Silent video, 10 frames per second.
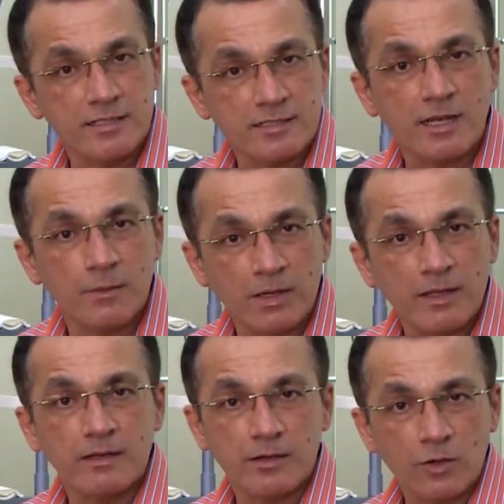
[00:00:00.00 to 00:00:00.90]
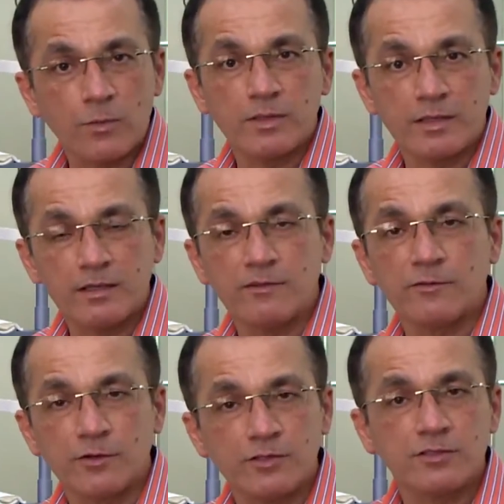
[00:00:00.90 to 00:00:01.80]
stage diabetic retinopathy,
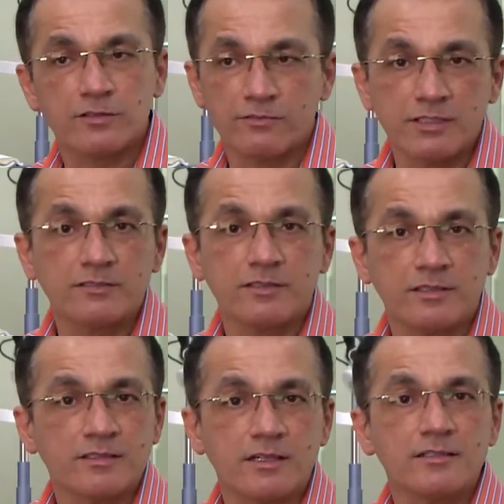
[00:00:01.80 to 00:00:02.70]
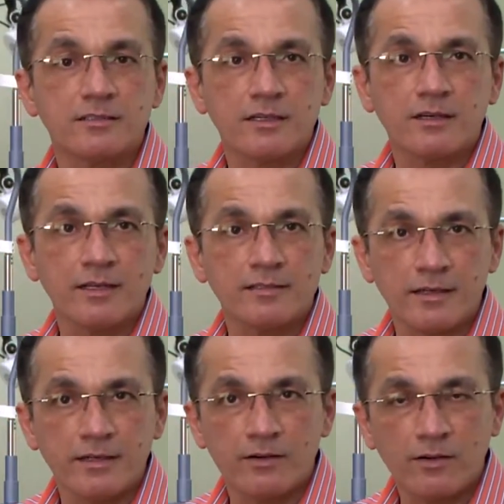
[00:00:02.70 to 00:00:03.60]
of course, which results in a rise
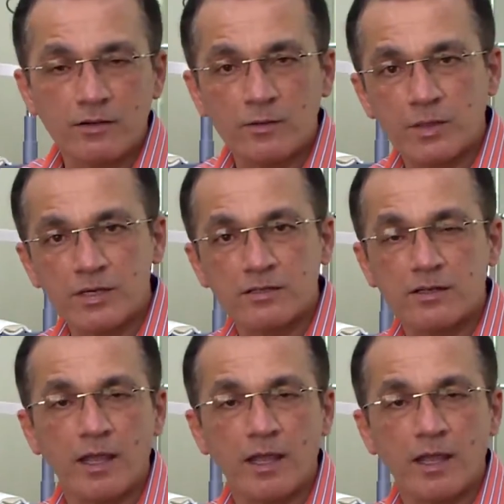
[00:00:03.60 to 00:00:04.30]
in intraocular pressure,